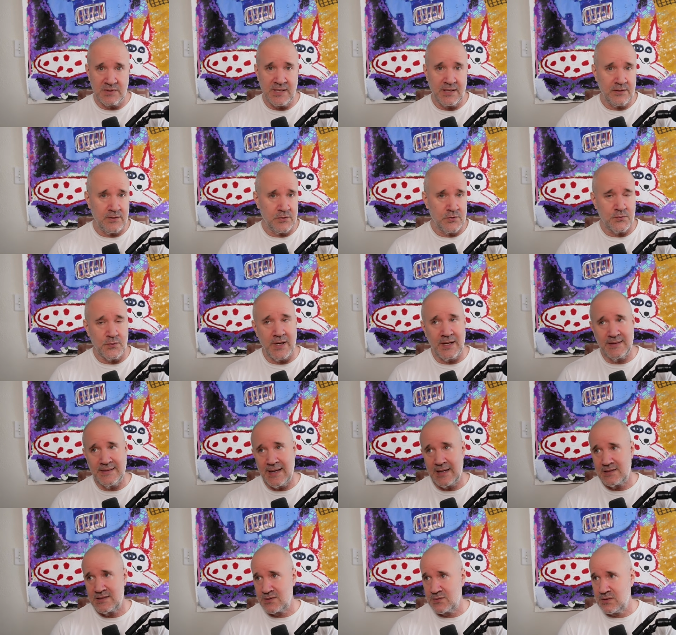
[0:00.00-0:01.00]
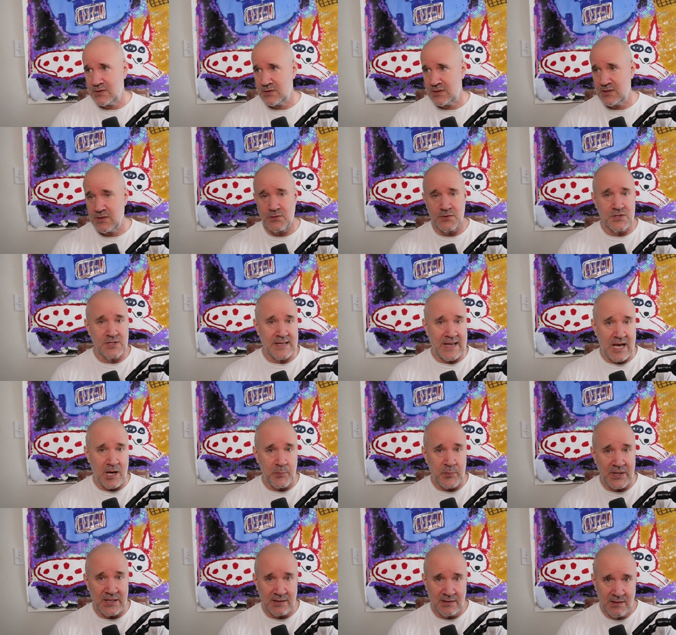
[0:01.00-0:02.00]
that you trade. That's you know
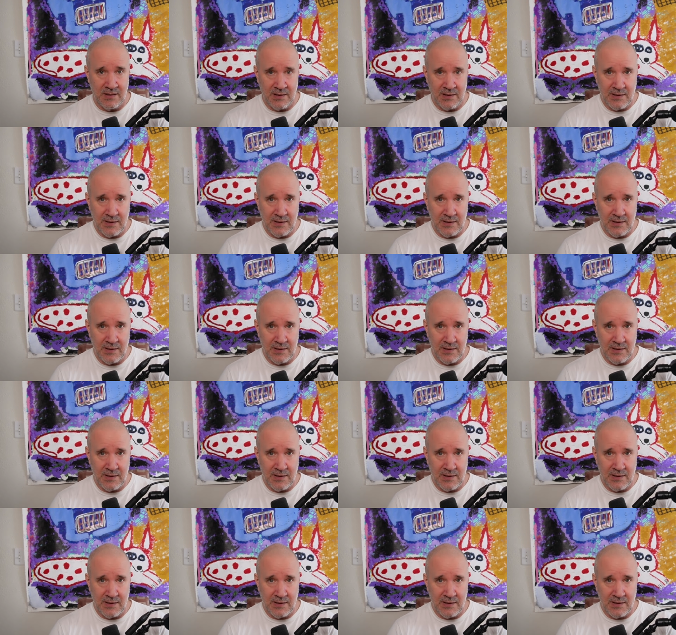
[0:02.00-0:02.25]
scalping